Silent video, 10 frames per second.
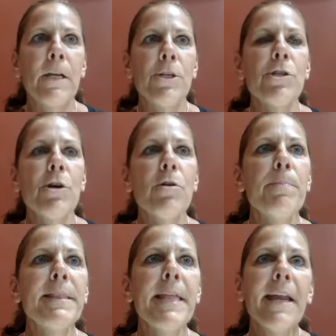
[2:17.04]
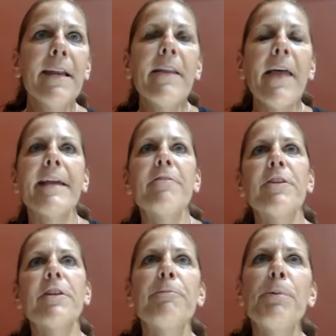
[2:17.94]
so, but then like for
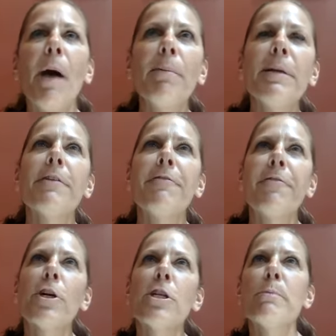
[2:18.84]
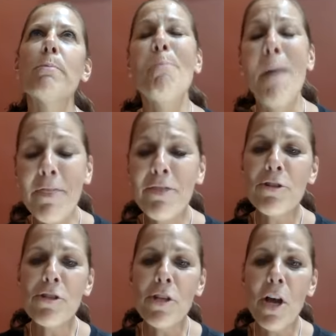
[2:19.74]
the probably the first month or
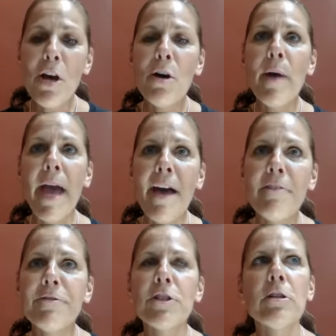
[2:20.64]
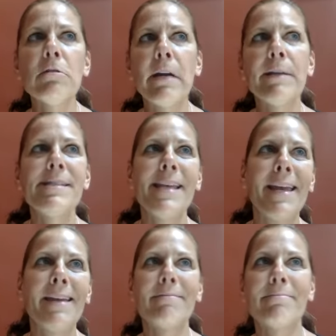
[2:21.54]
so after, I'd
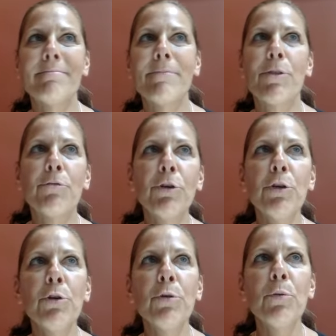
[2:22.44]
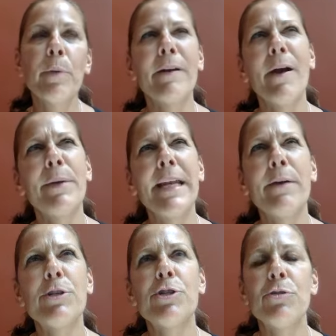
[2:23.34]
say through where are we
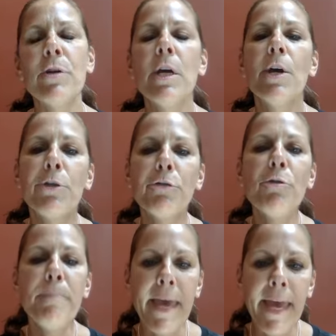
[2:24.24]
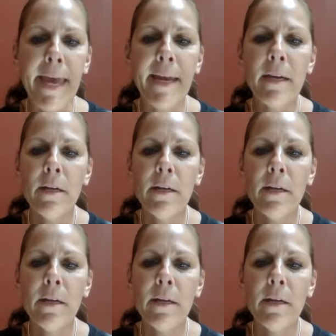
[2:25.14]
now in June? Through May.